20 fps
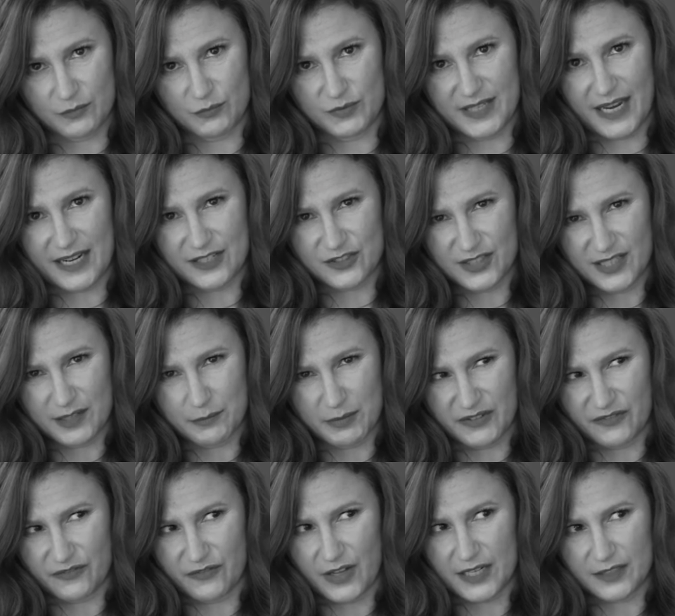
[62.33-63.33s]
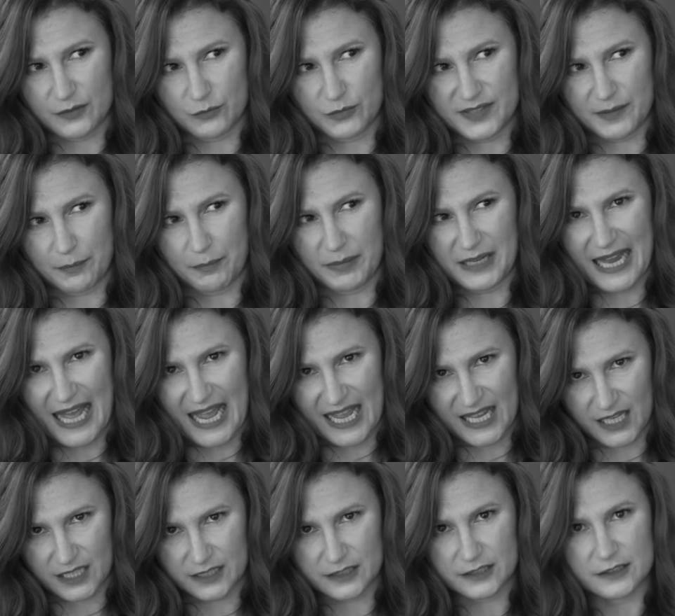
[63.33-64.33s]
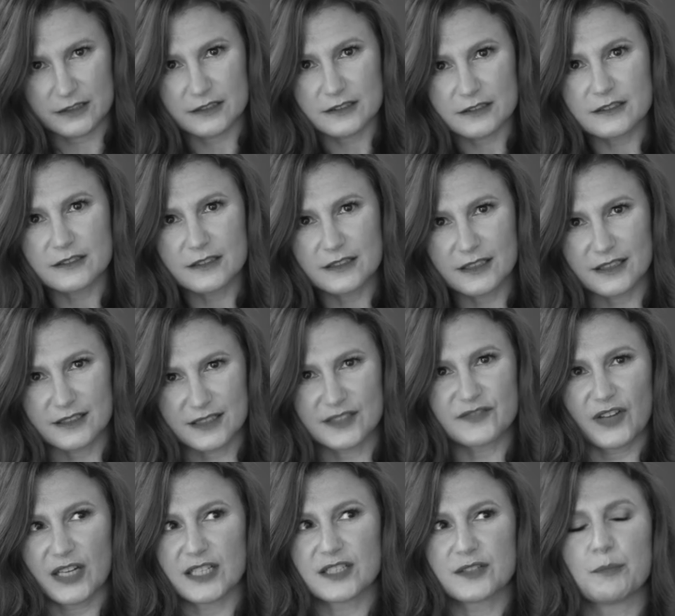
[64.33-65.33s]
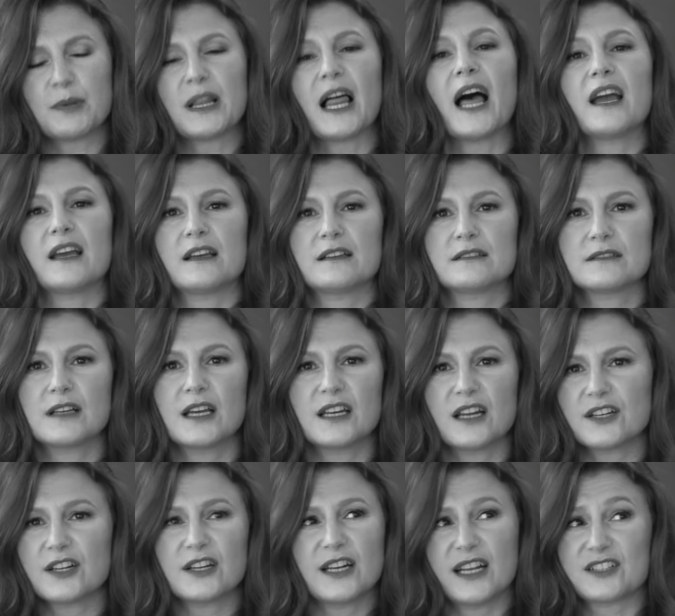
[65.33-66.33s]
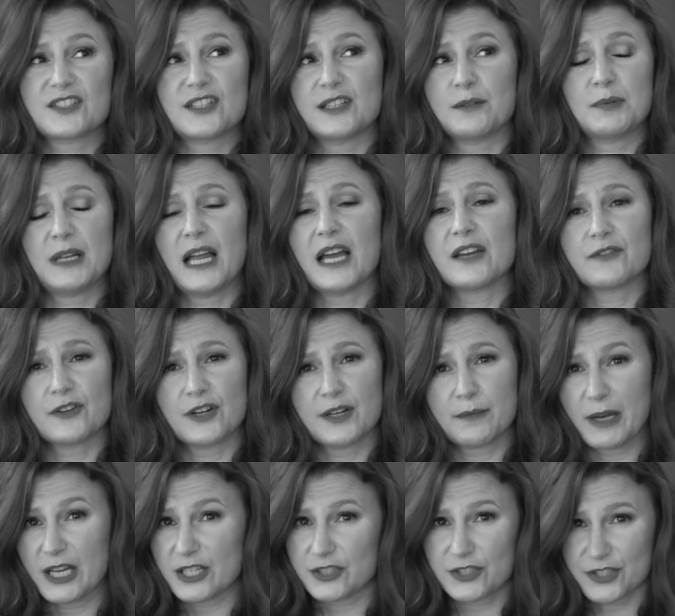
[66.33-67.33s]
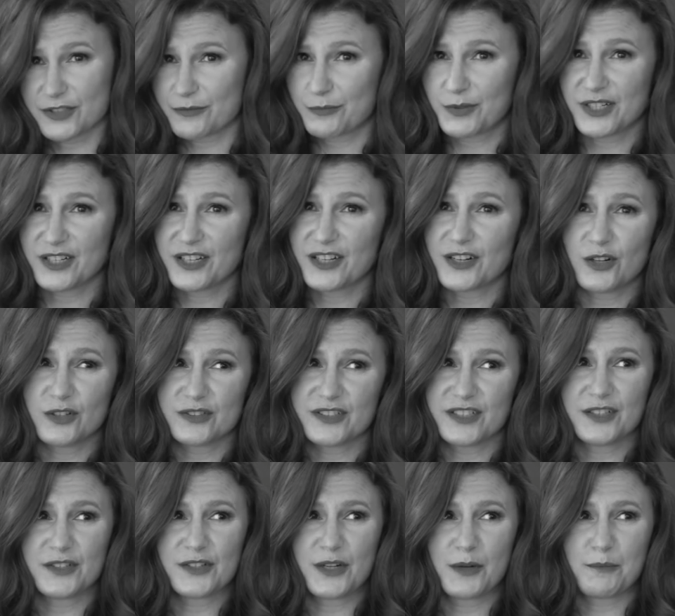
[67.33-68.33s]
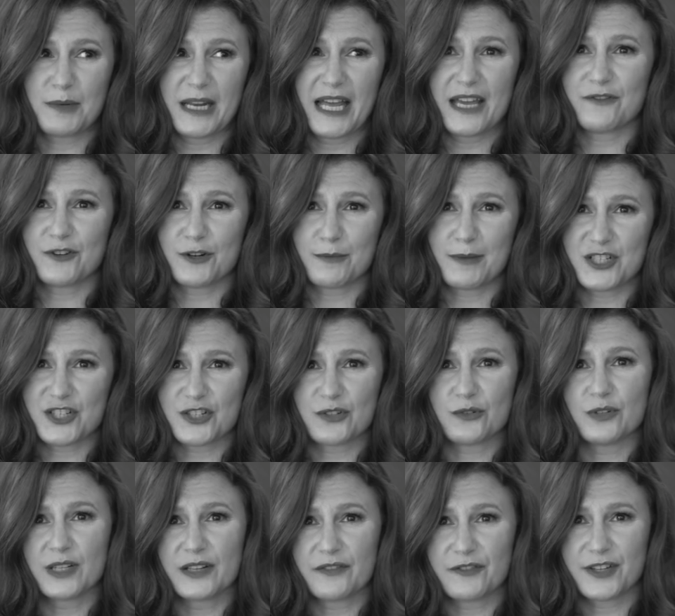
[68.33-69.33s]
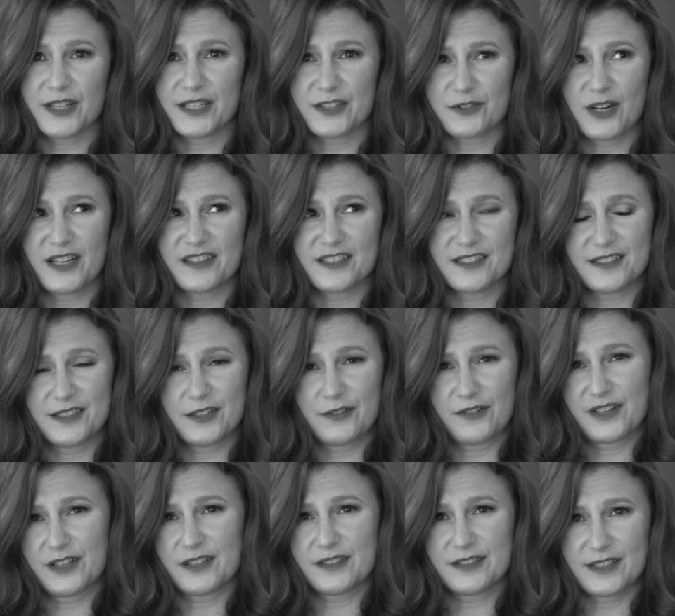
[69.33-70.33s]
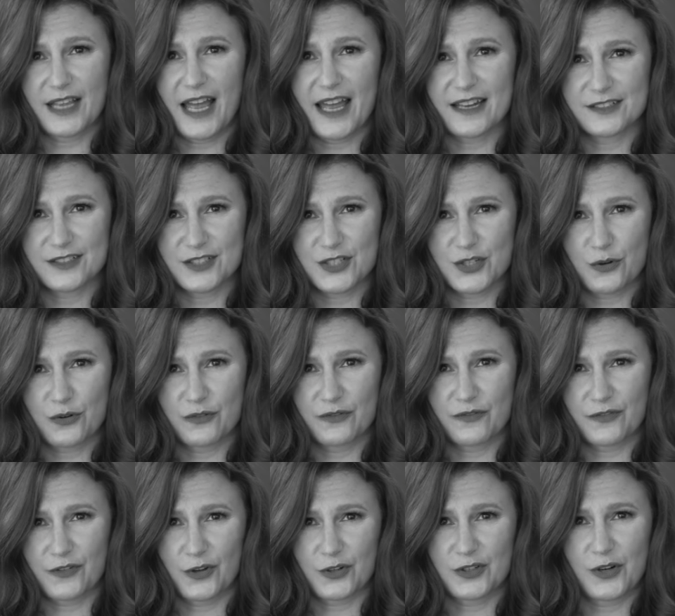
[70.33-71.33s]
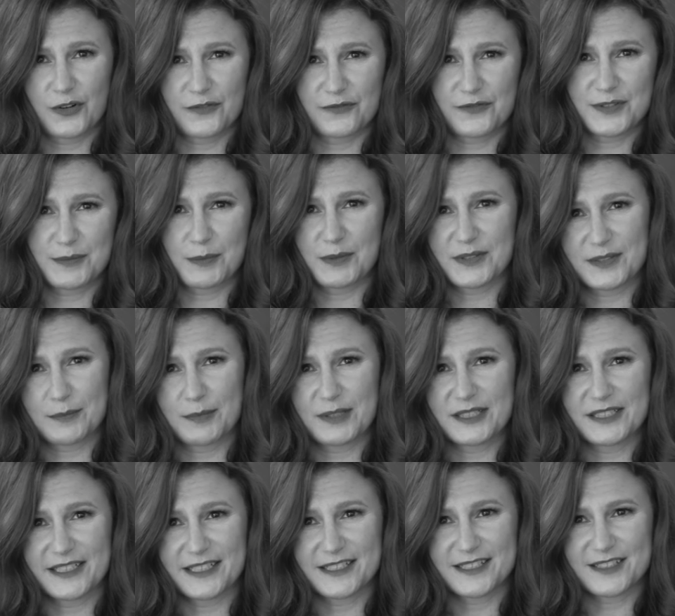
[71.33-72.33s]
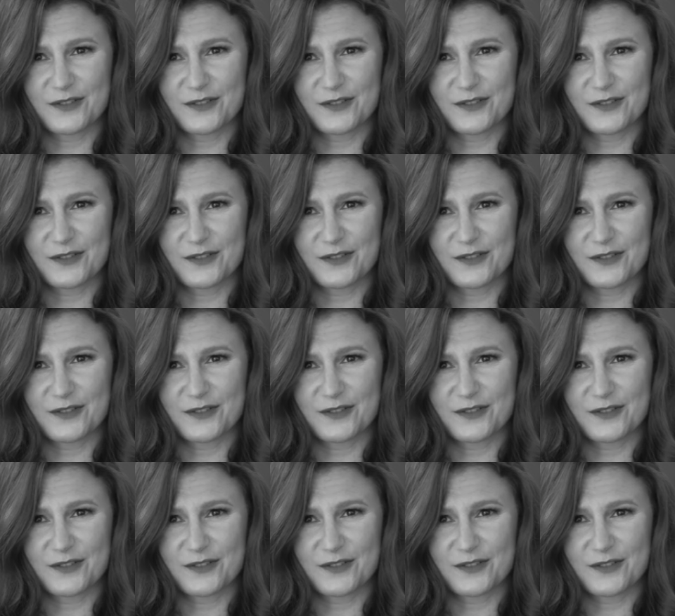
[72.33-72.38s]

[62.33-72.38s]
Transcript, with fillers: It was actually a bit of fun. It was a play. Mm. It's fun to play, and I don't actually play very much. When you get older, you don't play very much at all. Everything's rather serious, and you've got a lot of responsibility.